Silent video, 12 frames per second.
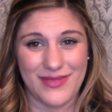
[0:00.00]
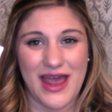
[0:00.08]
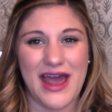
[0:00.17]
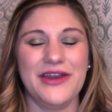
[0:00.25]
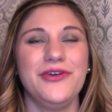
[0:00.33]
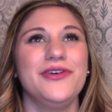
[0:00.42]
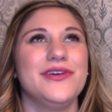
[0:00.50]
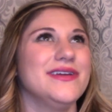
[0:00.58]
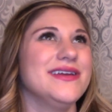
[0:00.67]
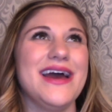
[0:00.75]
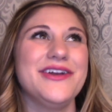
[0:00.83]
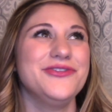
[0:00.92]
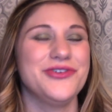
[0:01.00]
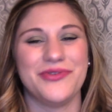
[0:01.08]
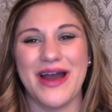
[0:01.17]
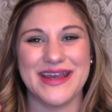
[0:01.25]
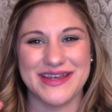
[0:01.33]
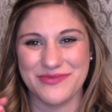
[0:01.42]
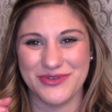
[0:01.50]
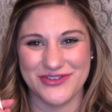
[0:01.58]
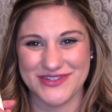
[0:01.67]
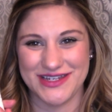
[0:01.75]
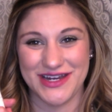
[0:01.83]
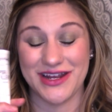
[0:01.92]
I don't know why I keep
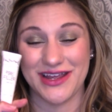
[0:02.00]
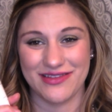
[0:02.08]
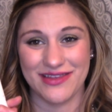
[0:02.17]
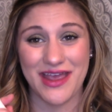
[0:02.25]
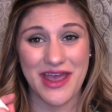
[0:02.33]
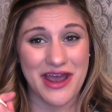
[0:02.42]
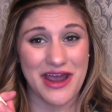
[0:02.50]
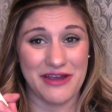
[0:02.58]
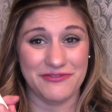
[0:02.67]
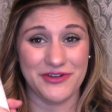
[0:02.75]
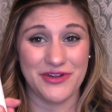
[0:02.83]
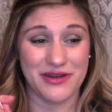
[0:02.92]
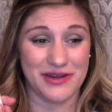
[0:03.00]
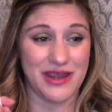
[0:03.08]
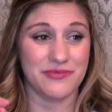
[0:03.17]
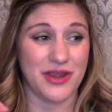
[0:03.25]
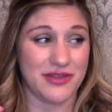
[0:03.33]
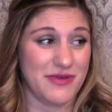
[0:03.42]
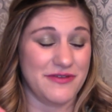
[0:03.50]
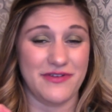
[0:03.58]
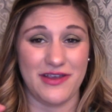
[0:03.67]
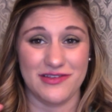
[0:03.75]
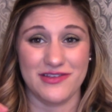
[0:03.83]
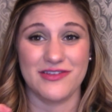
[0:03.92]
using it, because I feel like it makes my
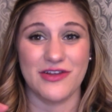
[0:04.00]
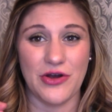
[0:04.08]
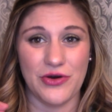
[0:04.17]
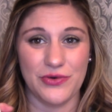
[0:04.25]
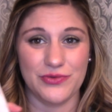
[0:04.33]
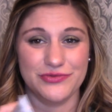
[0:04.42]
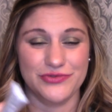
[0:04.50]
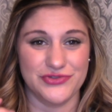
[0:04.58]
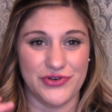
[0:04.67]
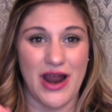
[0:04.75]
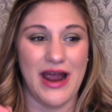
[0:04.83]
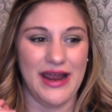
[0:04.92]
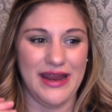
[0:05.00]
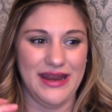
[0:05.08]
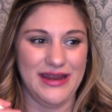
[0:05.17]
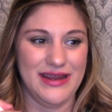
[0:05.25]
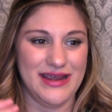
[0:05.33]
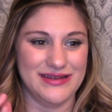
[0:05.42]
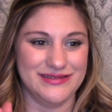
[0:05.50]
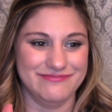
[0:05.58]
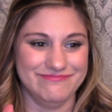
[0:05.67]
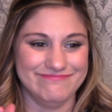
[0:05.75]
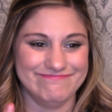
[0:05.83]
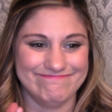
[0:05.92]
face so dry and
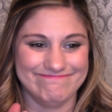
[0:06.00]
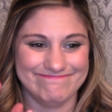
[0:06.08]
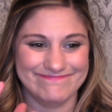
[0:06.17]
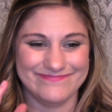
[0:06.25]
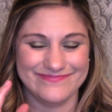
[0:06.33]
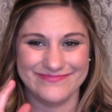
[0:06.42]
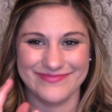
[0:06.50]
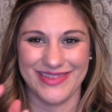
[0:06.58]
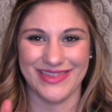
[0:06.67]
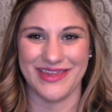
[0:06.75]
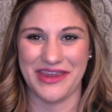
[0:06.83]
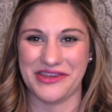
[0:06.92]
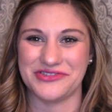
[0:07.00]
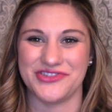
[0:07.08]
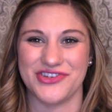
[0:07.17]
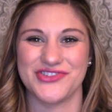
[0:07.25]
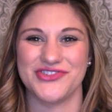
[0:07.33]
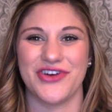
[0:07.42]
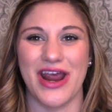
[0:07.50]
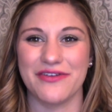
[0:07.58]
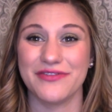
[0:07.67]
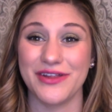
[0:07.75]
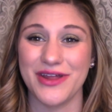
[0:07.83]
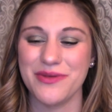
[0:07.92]
like just dry
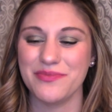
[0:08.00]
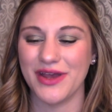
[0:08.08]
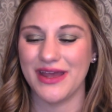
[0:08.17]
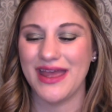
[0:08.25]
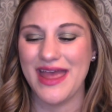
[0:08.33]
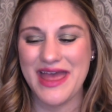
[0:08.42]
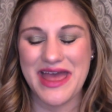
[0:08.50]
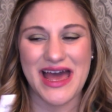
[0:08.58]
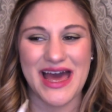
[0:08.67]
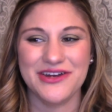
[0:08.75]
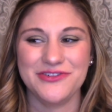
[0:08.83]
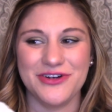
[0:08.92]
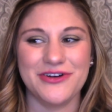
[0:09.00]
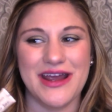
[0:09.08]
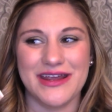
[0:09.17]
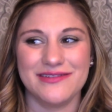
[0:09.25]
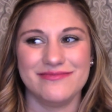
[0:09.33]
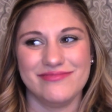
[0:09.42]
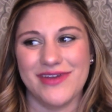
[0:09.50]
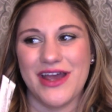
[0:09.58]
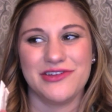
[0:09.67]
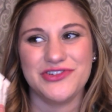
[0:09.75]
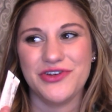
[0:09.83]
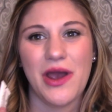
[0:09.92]
feeling, but I don't know, I
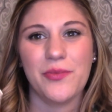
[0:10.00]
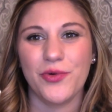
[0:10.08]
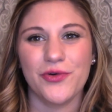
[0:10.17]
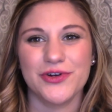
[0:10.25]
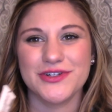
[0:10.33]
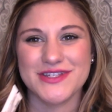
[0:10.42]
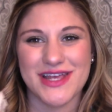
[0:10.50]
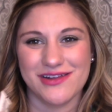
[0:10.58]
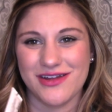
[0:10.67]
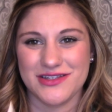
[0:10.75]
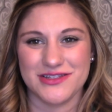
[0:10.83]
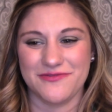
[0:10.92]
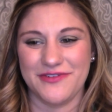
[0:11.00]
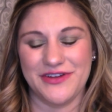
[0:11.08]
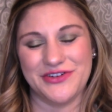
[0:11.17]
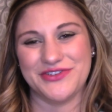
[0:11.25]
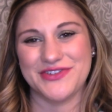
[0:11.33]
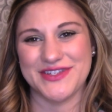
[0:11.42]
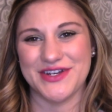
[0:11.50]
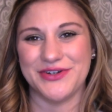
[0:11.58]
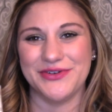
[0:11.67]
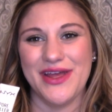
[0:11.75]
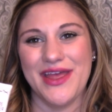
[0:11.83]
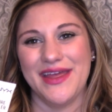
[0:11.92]
do have pores I like to fill,
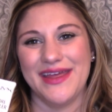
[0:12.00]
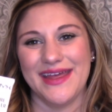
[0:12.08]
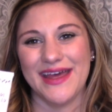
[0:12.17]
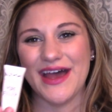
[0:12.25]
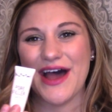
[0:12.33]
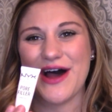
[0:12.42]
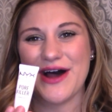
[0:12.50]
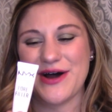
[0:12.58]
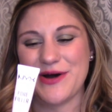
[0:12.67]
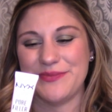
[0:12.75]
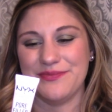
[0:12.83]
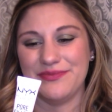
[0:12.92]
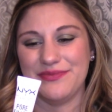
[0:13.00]
so I